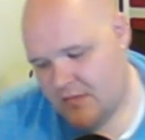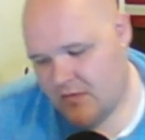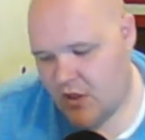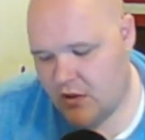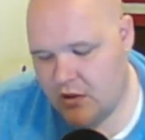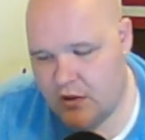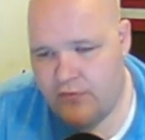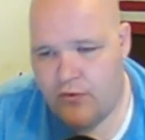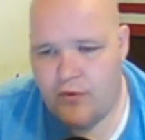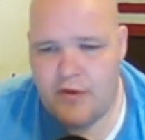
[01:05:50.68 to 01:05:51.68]
Look
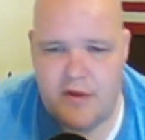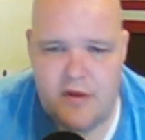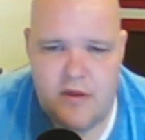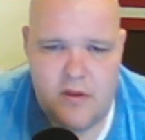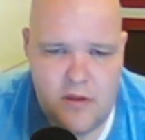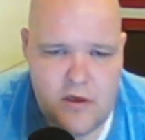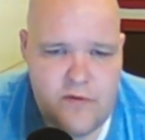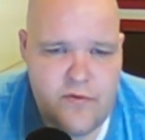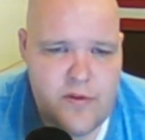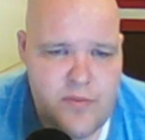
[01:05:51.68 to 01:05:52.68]
for
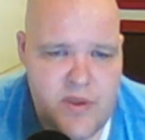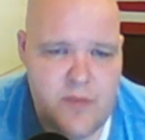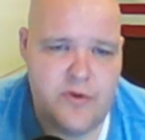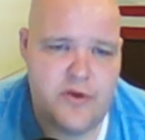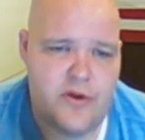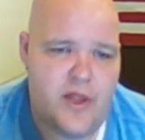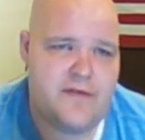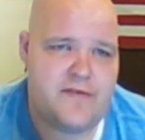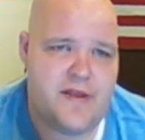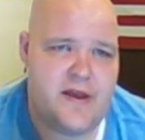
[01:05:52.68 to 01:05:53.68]
the people in your
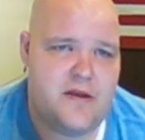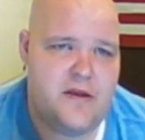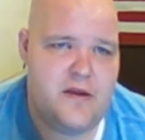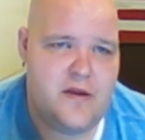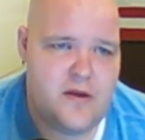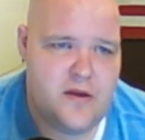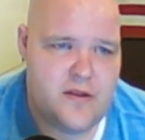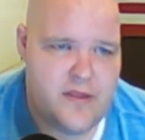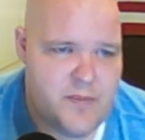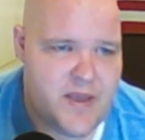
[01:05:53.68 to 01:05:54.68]
life that
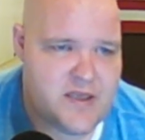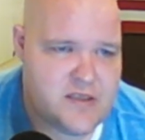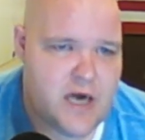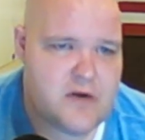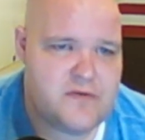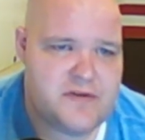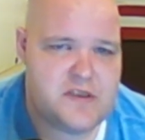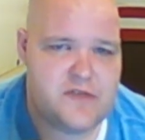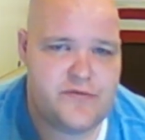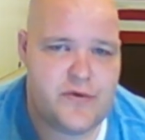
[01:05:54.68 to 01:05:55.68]
make
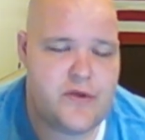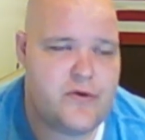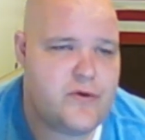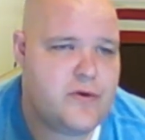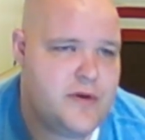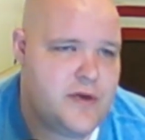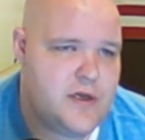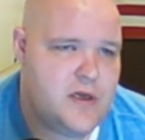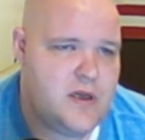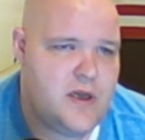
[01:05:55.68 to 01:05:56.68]
sacrifices for you.
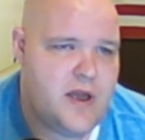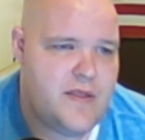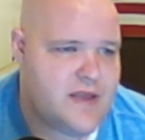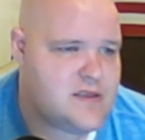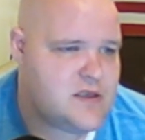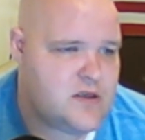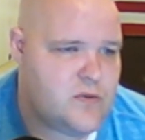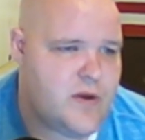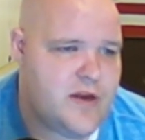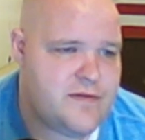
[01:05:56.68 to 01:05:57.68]
And that's a good
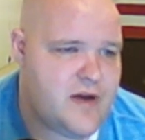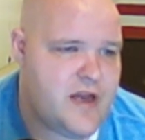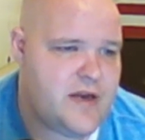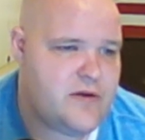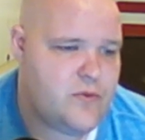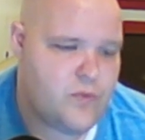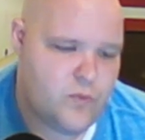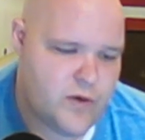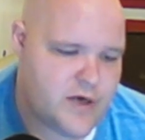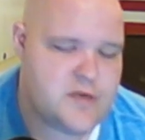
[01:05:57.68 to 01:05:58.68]
way to find
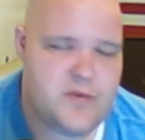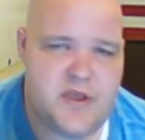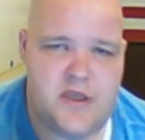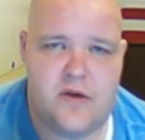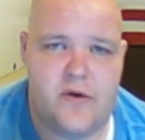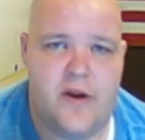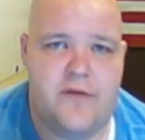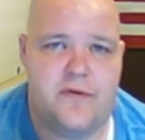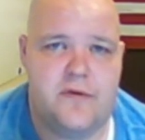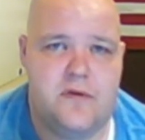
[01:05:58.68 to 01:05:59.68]
where to be grateful.